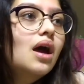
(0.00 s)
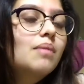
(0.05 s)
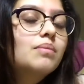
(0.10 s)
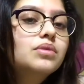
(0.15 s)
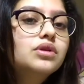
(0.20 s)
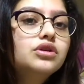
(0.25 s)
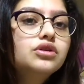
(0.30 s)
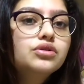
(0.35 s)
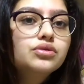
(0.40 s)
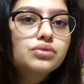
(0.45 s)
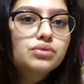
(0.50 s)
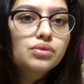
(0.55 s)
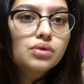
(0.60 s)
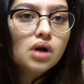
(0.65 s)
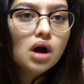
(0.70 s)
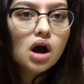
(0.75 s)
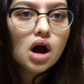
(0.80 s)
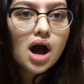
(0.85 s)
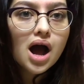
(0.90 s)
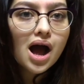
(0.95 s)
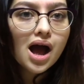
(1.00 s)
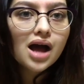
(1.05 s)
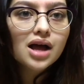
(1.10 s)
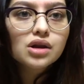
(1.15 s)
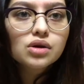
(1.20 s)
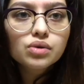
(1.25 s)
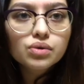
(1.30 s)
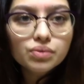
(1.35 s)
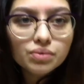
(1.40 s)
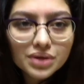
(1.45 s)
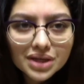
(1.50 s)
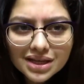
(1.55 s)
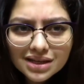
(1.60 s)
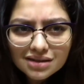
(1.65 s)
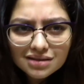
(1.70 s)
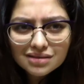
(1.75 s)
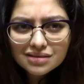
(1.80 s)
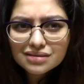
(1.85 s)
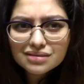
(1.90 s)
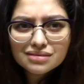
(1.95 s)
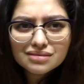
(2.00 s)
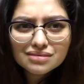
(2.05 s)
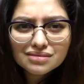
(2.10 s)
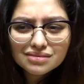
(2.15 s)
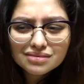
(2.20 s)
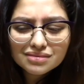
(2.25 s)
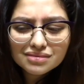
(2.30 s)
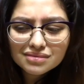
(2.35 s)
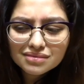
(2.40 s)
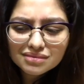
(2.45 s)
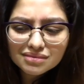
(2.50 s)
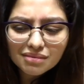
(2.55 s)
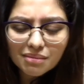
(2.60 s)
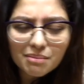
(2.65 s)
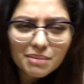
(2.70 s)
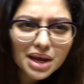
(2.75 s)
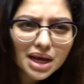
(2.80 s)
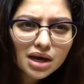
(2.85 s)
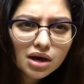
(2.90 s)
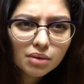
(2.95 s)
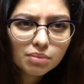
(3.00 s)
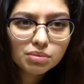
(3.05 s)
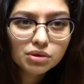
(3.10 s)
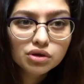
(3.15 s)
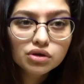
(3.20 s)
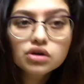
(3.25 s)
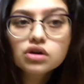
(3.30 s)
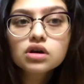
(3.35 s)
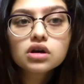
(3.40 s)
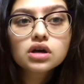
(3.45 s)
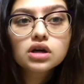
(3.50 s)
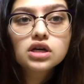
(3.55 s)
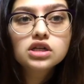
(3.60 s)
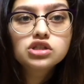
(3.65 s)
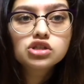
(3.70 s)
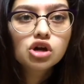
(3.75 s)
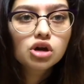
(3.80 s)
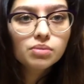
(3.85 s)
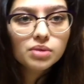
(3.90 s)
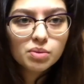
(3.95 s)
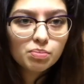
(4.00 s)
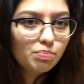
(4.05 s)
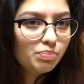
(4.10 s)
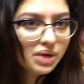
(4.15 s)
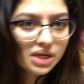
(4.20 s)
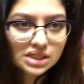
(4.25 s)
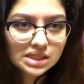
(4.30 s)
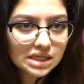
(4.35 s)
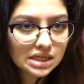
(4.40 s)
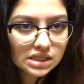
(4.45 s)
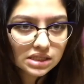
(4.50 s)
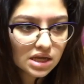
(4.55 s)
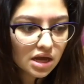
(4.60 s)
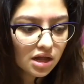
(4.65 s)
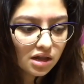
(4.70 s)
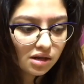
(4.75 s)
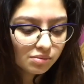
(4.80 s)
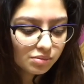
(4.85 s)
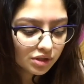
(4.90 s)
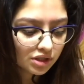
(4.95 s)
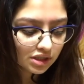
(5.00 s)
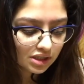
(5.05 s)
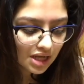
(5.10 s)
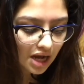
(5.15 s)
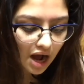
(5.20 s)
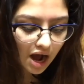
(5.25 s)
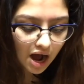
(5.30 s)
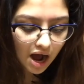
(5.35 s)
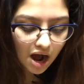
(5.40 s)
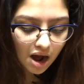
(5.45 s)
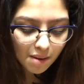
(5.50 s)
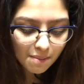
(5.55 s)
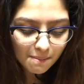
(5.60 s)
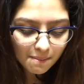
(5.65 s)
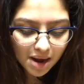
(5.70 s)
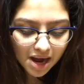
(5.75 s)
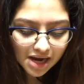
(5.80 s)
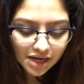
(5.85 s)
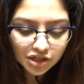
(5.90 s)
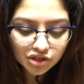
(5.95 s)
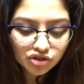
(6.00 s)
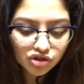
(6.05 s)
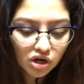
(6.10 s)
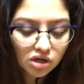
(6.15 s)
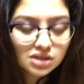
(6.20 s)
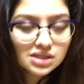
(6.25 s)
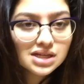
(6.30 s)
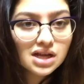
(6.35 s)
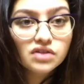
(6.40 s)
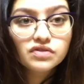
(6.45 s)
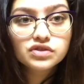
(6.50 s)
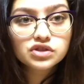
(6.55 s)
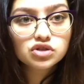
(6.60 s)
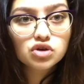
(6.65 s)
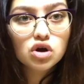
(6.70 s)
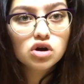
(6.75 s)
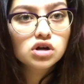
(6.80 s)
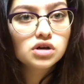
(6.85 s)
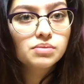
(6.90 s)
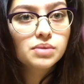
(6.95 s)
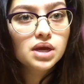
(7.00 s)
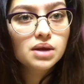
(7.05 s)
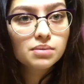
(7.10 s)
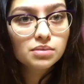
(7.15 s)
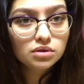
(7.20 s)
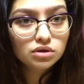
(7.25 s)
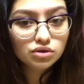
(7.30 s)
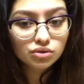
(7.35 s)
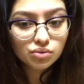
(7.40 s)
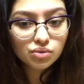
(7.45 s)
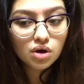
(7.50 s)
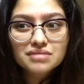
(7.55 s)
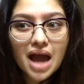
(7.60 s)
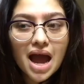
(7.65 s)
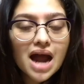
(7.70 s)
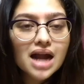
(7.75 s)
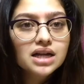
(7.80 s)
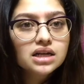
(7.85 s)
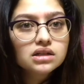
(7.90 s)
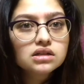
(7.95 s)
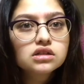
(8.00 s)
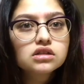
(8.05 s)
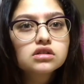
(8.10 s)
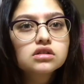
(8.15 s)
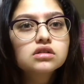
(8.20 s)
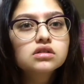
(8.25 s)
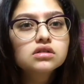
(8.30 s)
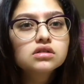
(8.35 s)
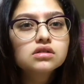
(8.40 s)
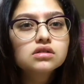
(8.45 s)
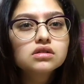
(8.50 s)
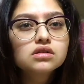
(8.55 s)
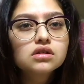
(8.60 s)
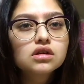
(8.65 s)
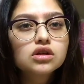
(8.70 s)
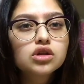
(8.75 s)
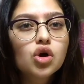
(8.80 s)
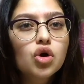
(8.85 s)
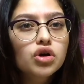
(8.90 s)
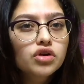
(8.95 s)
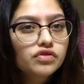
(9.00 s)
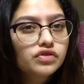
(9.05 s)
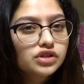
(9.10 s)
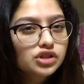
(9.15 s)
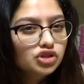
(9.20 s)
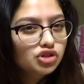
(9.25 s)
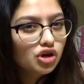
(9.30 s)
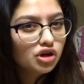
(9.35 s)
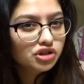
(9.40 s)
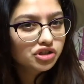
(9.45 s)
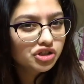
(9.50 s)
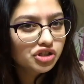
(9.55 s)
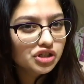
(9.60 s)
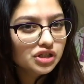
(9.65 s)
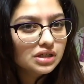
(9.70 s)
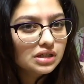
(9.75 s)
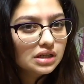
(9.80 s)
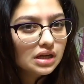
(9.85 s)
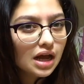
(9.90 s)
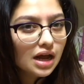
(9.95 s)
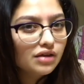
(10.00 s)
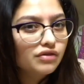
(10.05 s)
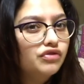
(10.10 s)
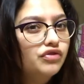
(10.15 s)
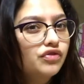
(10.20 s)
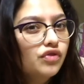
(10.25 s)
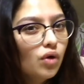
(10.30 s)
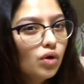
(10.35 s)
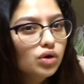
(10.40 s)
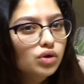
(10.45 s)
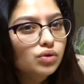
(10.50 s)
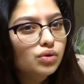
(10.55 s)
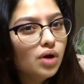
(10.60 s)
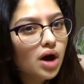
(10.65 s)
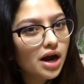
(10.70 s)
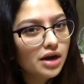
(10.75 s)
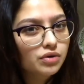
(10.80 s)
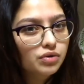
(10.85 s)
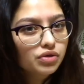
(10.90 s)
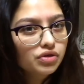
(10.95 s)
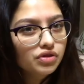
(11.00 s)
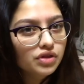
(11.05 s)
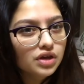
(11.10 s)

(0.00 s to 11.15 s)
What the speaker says: I'm gonna do a Halloween makeup look. It's gonna be basic as hell because my drunk self is not gonna be able to handle a lot of instruction and follow, I don't